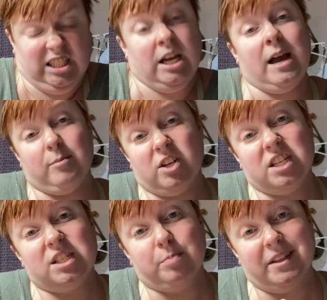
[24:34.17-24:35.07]
I'm trying to
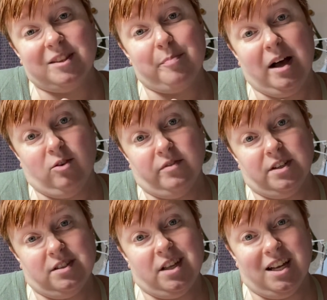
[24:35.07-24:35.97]
split the
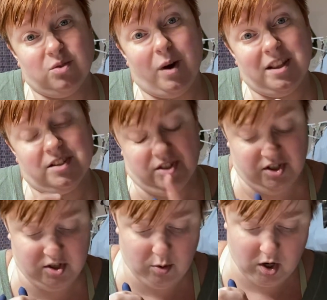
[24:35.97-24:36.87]
pelvis. That's why this is
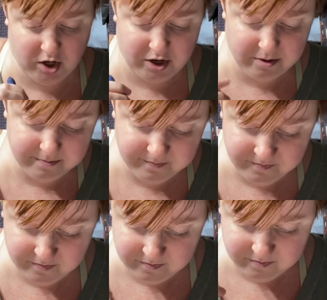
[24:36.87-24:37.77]
so hard.
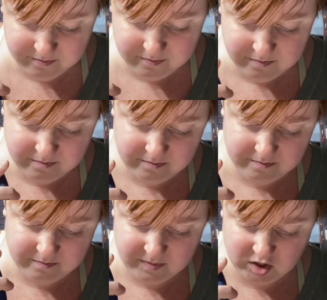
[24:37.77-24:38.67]

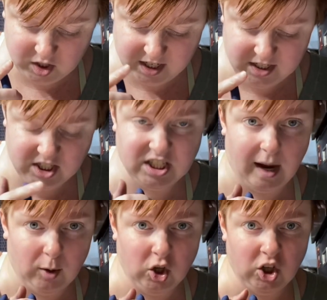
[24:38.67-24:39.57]
There's like a
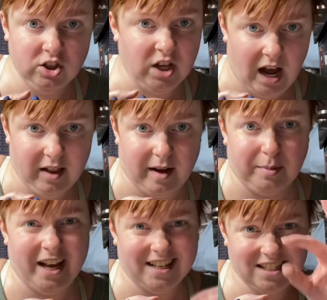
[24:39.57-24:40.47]
double knot, like a
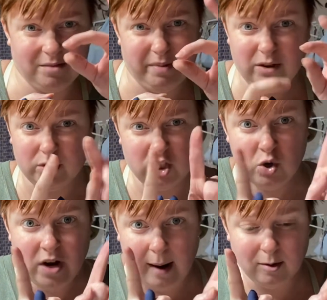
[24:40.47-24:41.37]
plastic bit with two
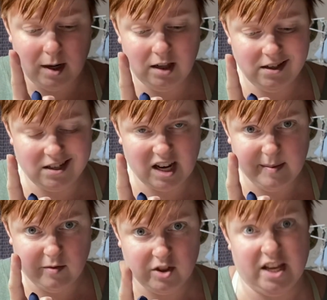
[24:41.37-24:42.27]
knobber bollies that come
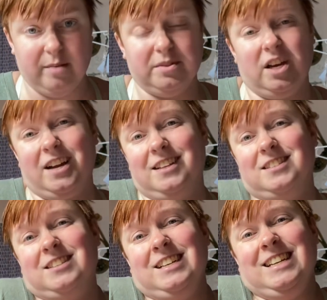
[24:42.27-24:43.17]
out for the hip sockets.
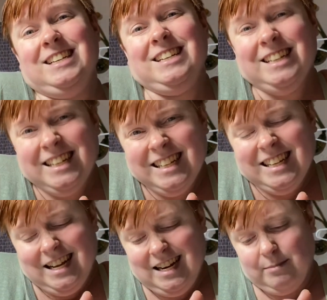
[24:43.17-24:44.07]

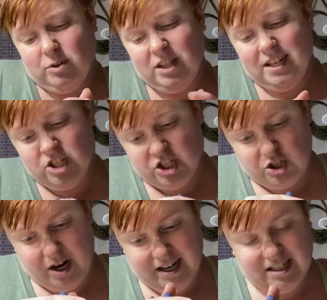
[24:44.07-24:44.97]
And I'm really just
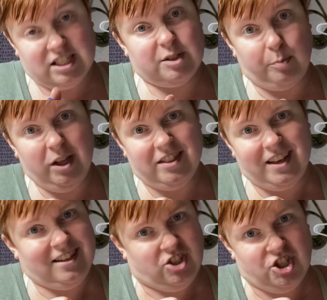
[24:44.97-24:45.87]
trying to split
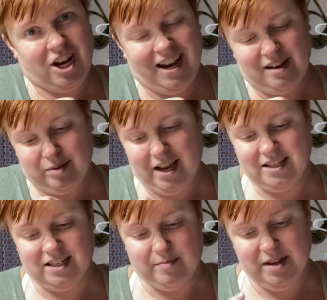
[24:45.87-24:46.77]
that giant
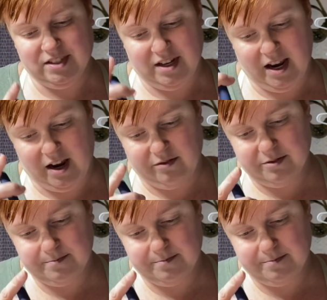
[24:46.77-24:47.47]
plastic piece in half.